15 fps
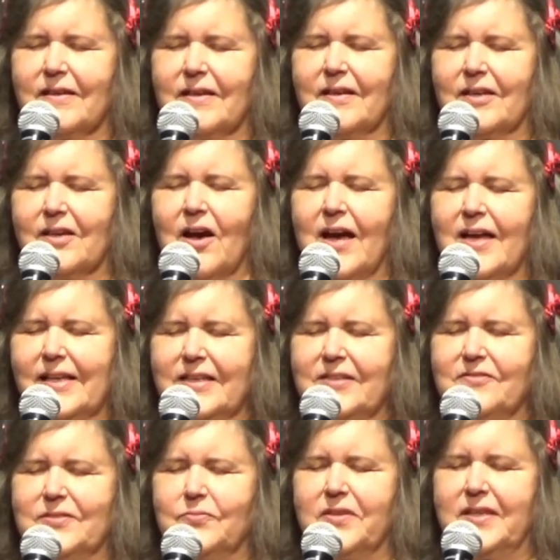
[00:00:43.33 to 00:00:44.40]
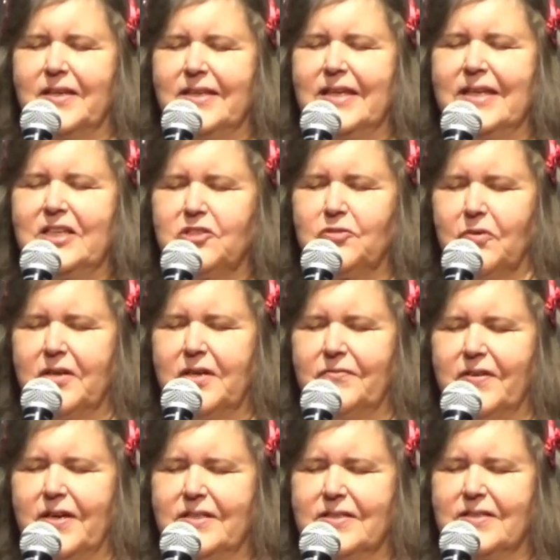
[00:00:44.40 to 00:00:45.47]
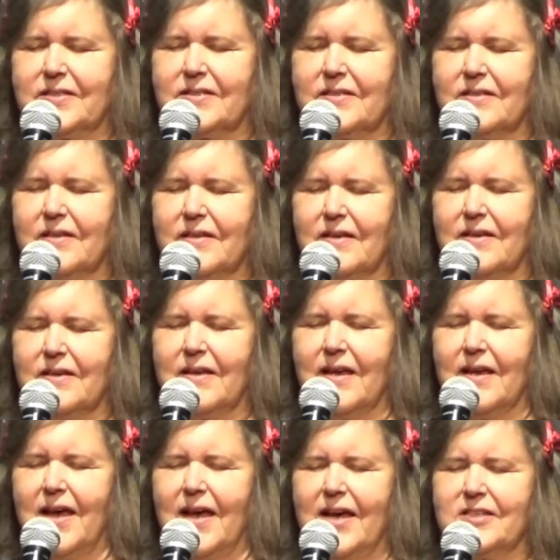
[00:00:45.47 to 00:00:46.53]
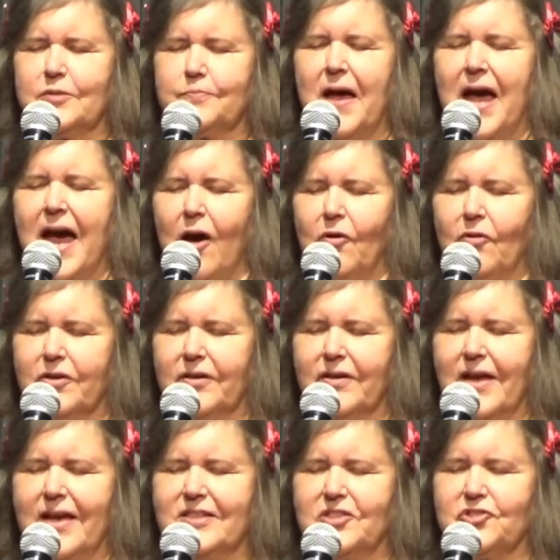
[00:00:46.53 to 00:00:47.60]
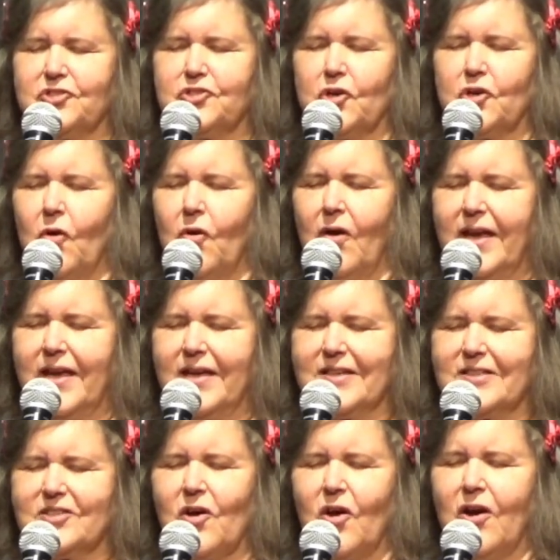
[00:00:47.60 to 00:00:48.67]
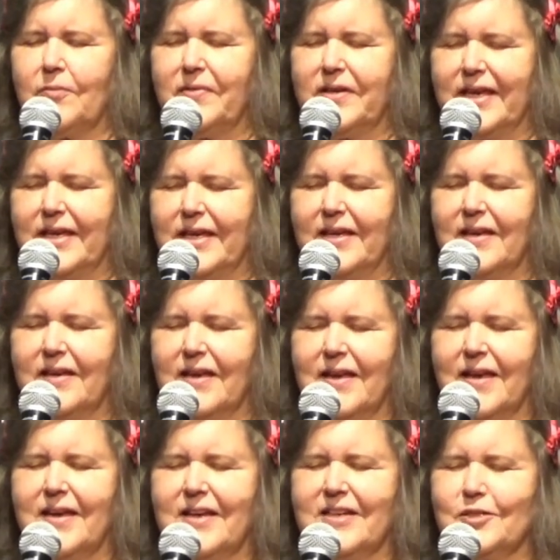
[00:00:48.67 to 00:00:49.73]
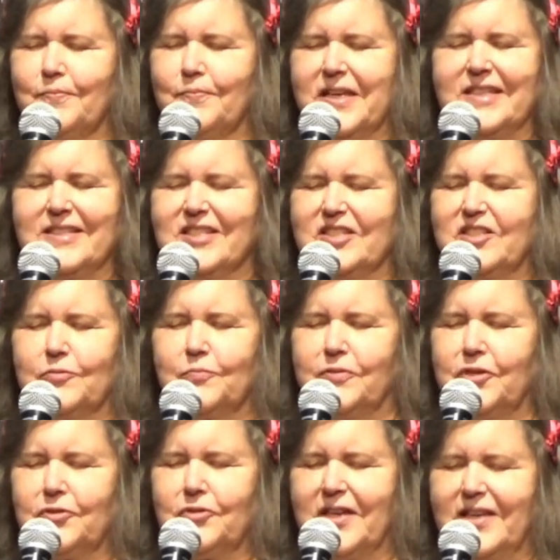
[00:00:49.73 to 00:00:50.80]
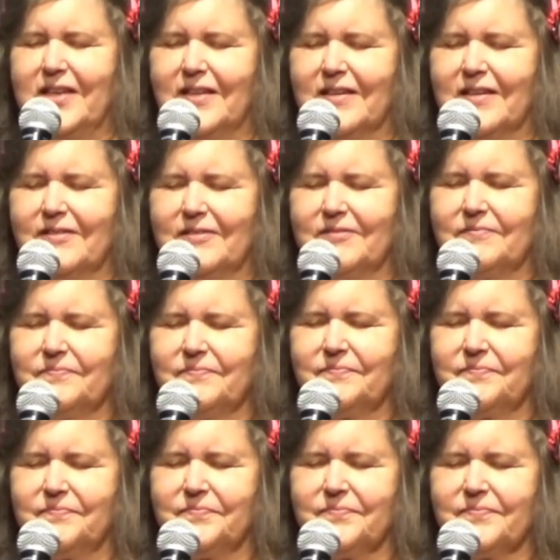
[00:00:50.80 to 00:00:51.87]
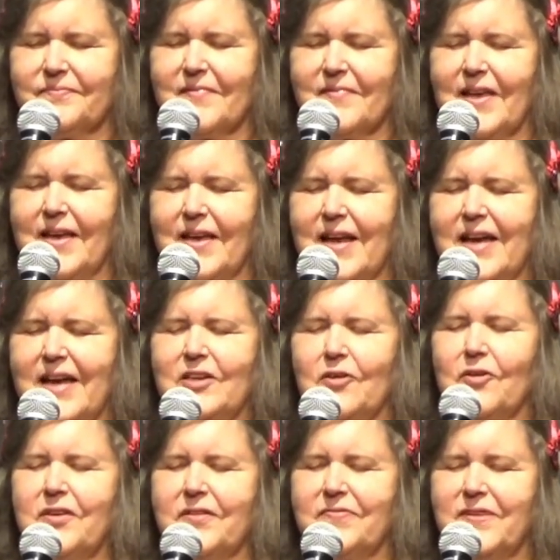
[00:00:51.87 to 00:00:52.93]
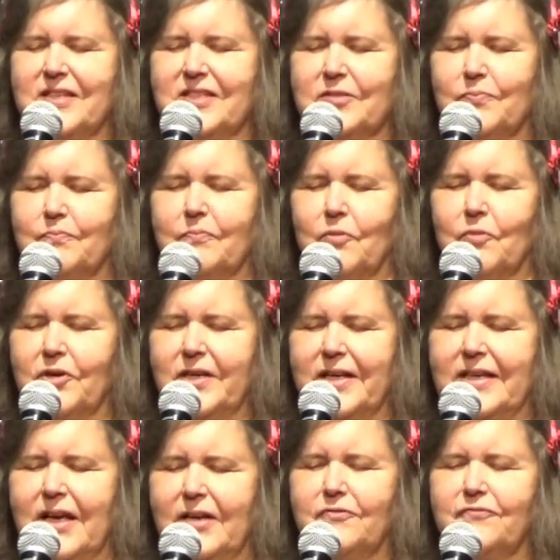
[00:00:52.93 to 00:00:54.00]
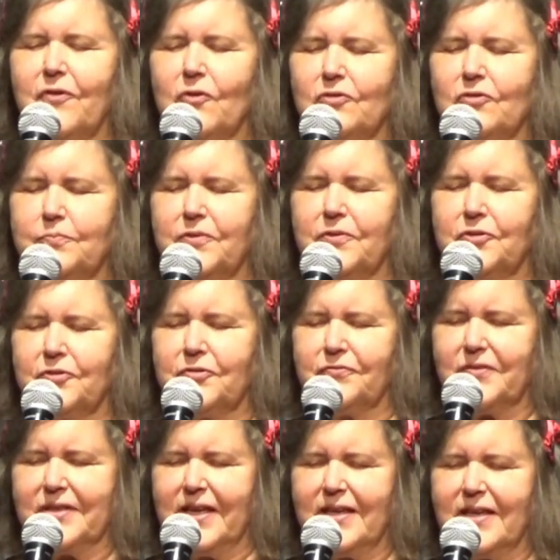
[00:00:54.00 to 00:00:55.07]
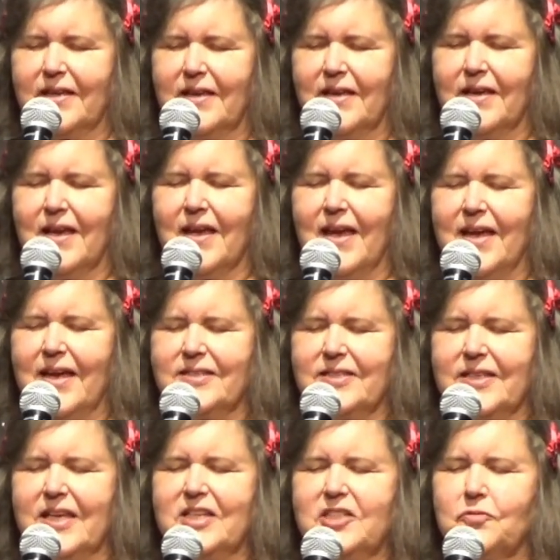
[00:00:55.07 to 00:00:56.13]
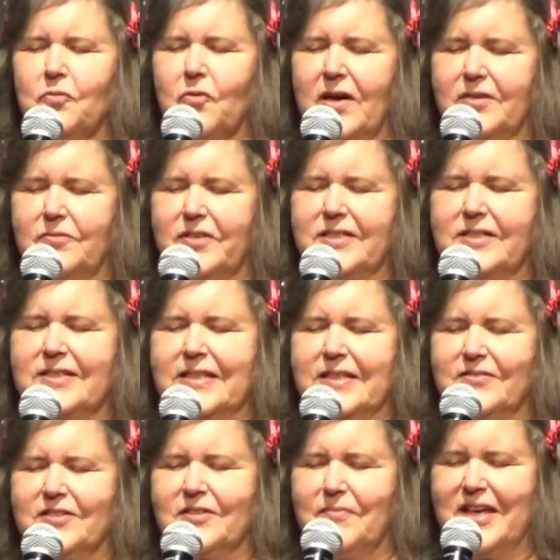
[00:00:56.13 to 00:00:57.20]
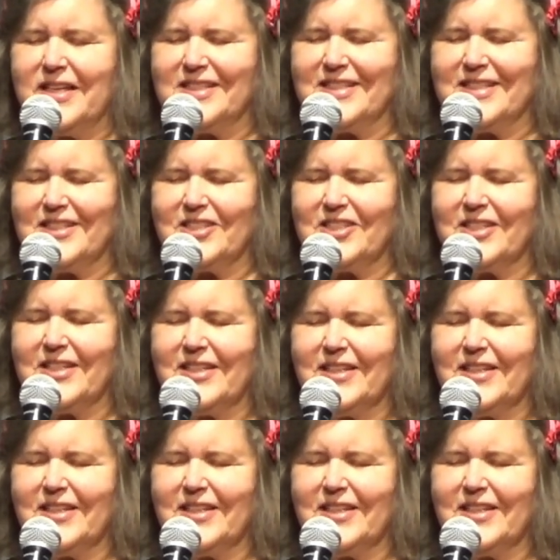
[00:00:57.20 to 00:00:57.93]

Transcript: And God lives within each one of us as power, as joy, as harmony, as peace, as beauty. And I know that this morning unfolds beautifully as each one receives a message